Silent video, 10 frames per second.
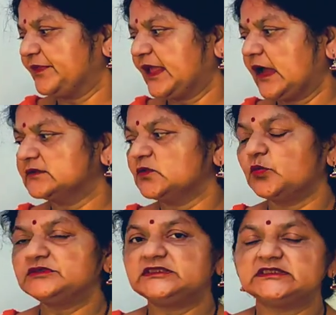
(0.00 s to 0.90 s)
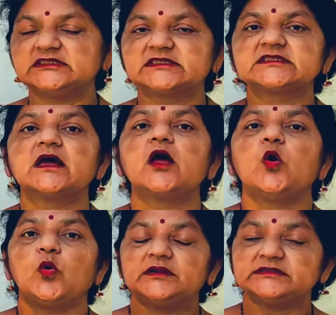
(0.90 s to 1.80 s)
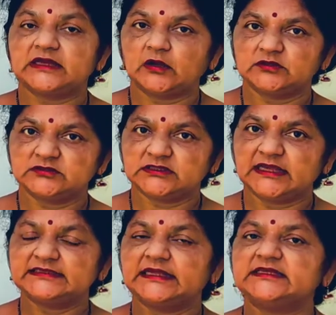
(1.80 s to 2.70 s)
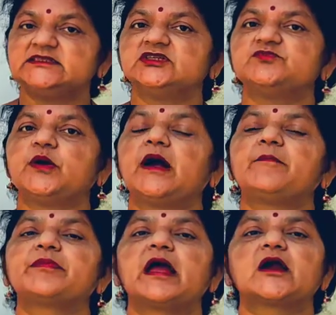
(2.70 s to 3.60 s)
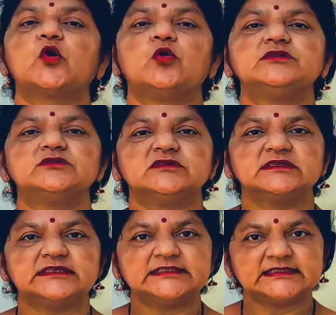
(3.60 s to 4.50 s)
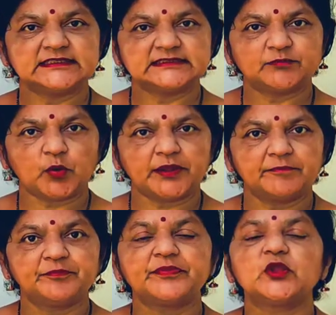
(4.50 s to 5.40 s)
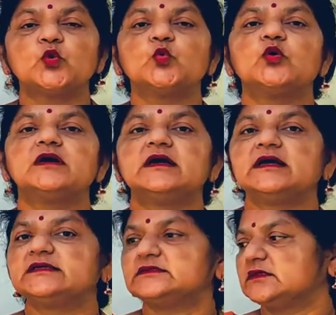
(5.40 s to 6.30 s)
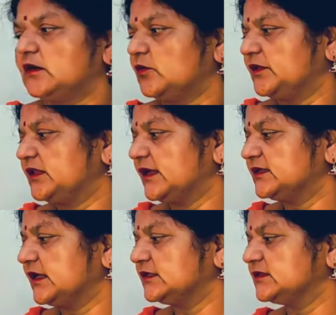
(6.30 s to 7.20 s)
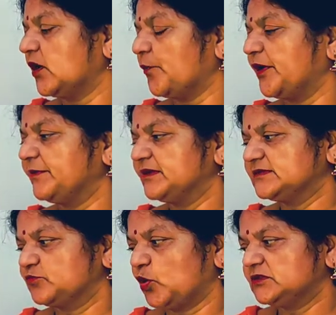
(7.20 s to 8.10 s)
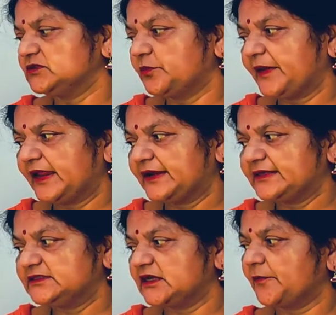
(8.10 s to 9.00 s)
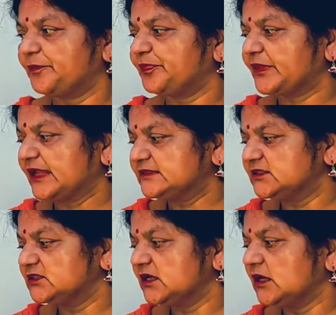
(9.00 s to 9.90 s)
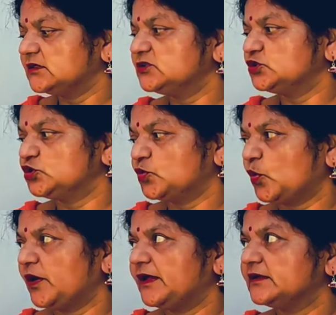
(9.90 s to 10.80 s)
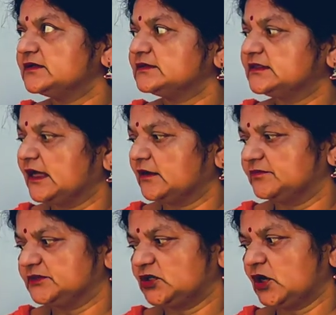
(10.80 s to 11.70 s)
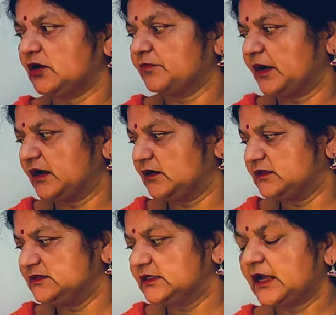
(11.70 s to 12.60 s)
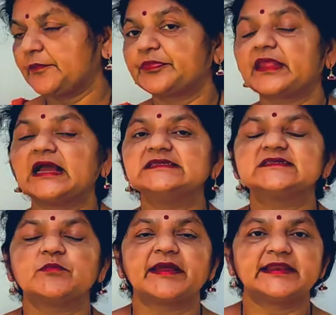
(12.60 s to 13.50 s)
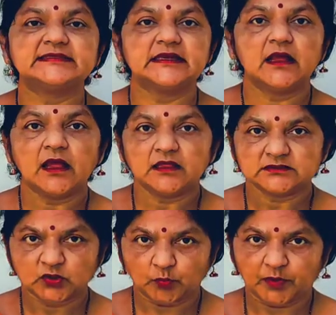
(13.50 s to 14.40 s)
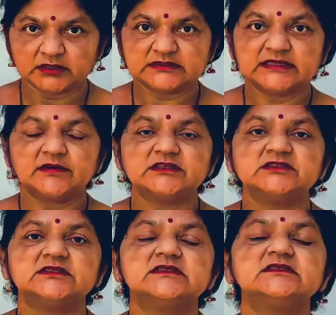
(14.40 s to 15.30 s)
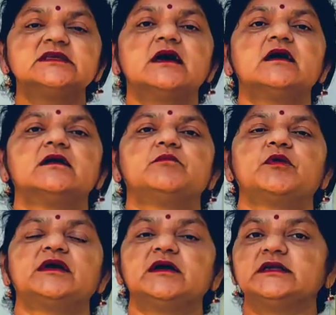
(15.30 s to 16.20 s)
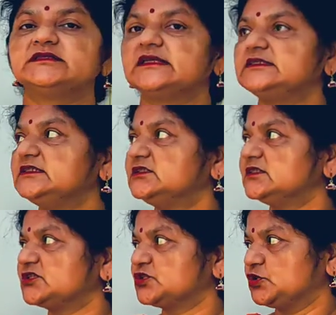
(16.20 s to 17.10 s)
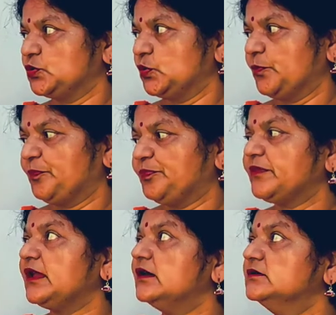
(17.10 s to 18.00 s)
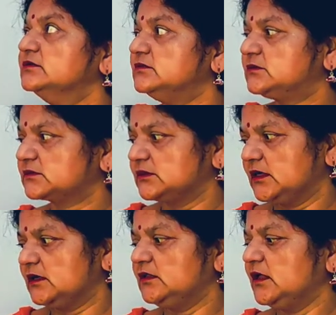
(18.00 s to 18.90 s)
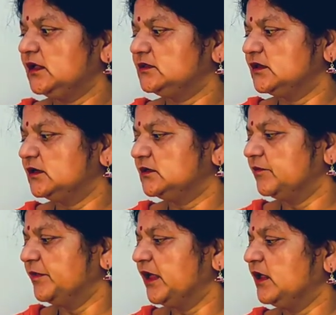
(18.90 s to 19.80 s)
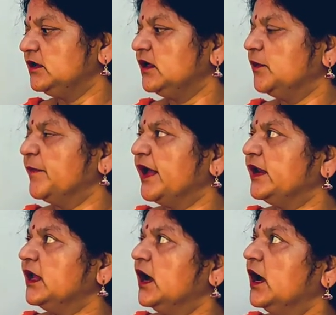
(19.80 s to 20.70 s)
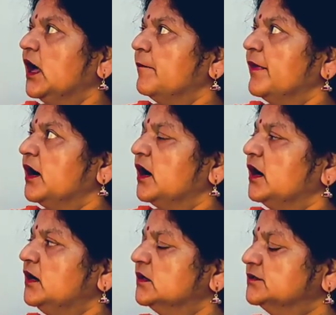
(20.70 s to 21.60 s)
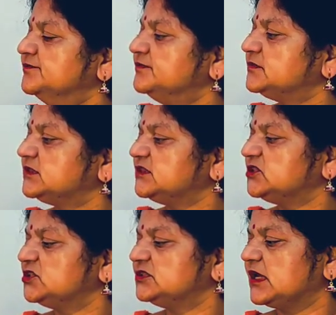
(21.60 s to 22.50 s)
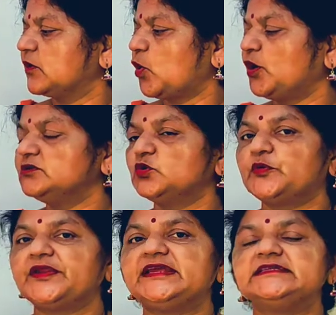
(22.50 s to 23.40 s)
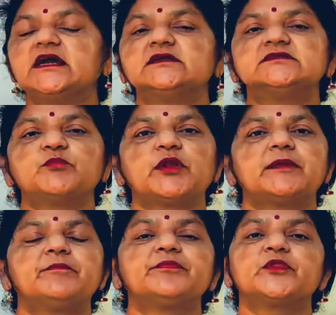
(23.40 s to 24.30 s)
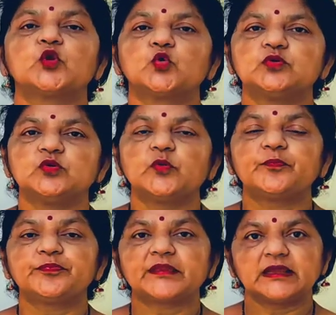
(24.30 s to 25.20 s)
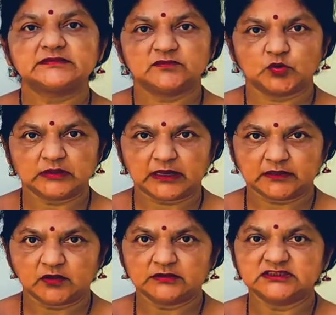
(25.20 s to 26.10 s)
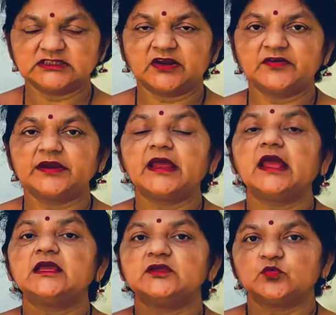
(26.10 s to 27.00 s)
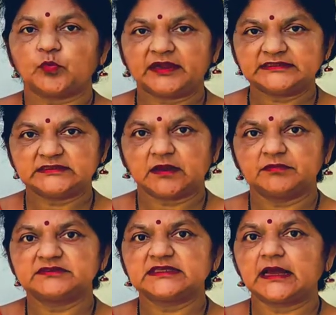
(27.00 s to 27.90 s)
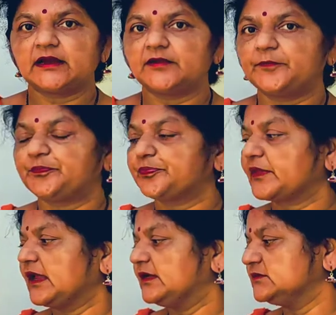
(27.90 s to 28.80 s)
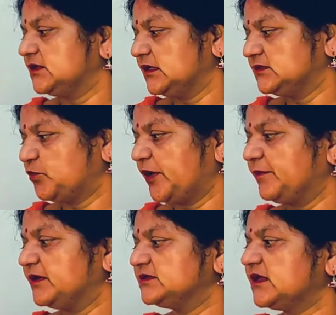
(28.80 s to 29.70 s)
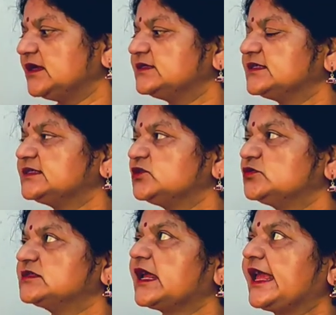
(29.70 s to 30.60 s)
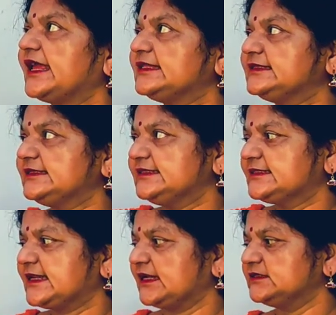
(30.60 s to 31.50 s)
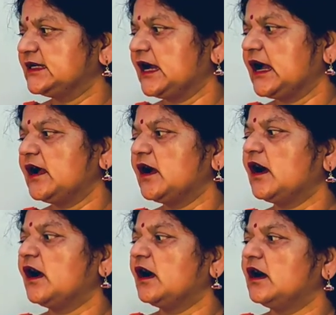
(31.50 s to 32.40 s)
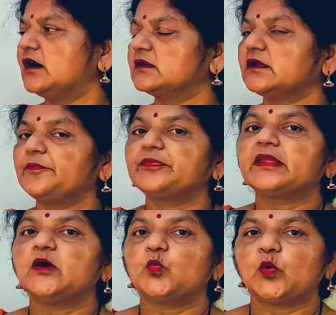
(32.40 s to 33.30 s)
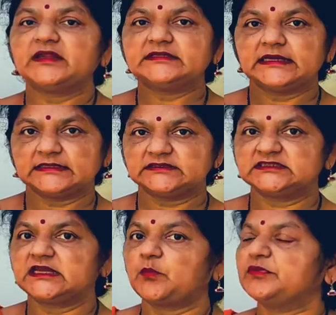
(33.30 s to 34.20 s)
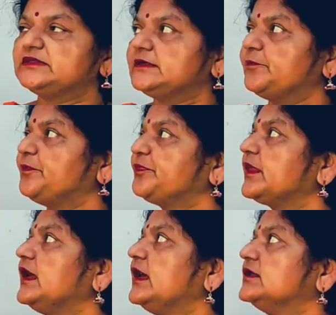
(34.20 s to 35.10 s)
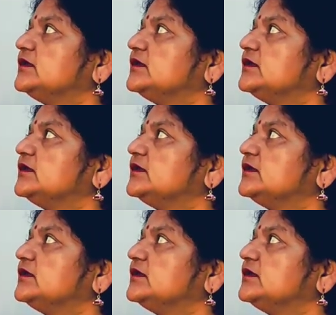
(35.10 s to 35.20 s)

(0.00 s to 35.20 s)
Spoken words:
They are the teachers, and now again the teachers are going to read the poem to you. Now that the poem is going to be read by the teachers to you, which the poet has written about the findings of what the teachers do, so that poem is going to write and the teachers are going to read that poem to you, and you are the children to readers here. Now the poetic device used in this stanza are, number one, rhyming scheme.